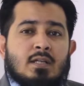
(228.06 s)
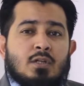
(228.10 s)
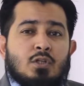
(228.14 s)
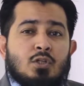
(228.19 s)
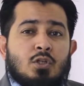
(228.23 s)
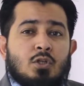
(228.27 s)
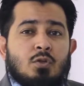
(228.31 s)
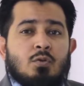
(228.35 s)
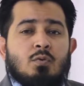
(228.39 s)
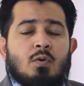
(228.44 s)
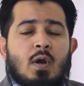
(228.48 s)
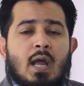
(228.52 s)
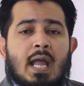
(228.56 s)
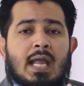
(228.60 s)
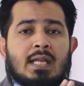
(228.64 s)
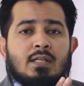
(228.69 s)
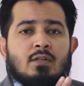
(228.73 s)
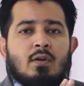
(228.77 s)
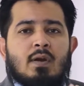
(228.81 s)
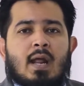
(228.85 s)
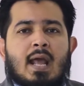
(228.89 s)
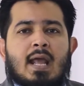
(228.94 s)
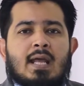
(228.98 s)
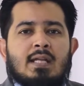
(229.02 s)
You and
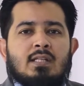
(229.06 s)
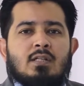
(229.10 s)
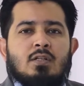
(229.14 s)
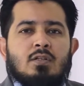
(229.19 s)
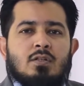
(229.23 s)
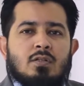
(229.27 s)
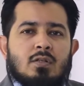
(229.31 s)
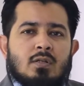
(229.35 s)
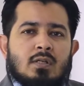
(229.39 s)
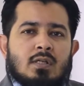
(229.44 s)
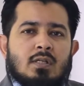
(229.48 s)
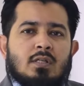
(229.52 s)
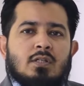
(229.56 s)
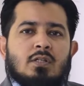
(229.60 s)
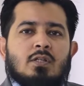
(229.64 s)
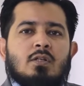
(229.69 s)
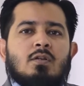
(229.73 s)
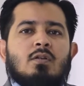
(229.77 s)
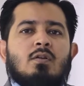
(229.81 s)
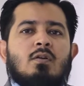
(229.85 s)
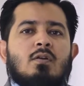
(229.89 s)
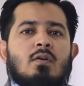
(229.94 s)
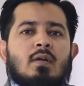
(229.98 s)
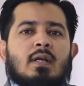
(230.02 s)
your agent should
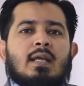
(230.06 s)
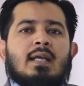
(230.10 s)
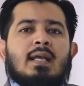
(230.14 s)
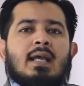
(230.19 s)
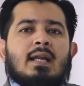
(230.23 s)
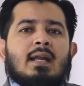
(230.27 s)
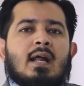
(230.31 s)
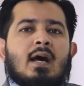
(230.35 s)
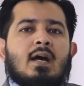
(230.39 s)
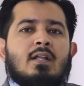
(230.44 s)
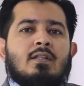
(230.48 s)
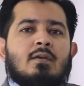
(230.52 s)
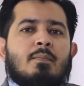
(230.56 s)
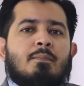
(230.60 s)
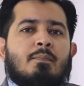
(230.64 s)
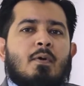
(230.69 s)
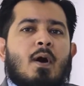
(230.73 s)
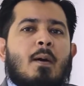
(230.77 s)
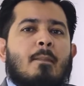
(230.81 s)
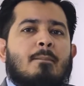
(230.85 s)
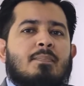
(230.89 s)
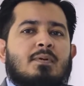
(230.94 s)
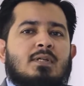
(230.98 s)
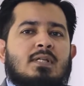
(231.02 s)
continue looking at other
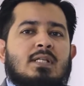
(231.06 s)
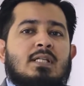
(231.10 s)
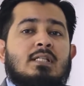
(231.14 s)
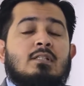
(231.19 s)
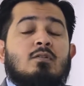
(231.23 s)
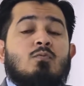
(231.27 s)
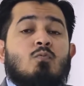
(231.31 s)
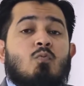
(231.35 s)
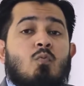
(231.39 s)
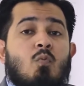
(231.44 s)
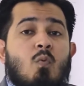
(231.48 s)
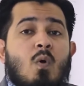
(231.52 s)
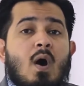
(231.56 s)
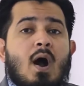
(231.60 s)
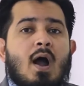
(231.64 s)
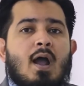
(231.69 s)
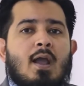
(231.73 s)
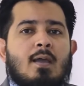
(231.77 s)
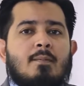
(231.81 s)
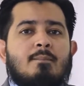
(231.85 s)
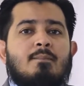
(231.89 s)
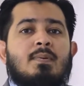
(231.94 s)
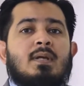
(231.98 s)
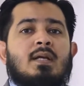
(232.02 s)
properties.
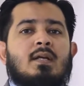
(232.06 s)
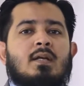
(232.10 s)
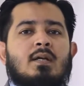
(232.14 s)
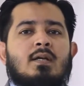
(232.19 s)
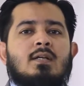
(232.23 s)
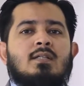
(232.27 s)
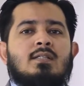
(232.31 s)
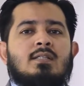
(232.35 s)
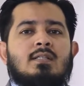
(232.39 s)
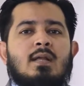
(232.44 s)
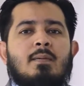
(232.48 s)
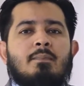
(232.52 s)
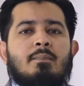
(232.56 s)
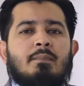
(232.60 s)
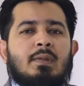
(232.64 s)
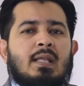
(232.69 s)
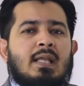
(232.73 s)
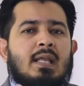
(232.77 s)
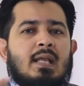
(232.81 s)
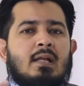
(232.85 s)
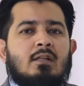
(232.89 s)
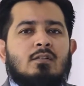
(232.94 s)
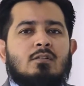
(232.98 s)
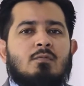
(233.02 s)
Why? Because
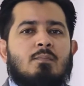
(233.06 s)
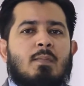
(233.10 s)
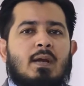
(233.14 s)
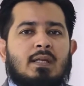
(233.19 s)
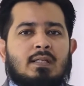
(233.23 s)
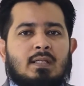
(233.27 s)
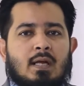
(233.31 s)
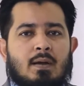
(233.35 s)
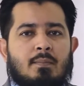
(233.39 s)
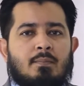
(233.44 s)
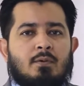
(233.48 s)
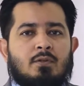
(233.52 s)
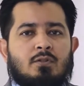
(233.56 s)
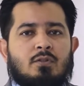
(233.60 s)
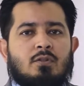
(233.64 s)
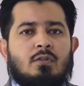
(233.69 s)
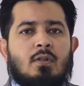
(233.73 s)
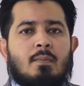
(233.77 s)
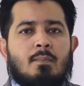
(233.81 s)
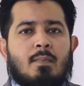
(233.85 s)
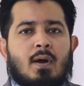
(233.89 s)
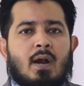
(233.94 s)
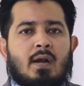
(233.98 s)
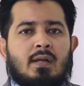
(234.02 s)
something else might come onto the
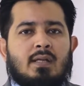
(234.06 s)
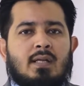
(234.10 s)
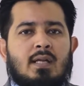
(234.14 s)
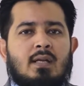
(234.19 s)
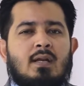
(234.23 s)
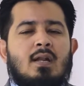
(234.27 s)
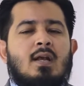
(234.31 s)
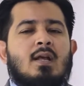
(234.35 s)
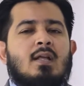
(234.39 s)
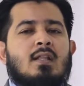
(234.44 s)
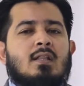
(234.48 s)
market.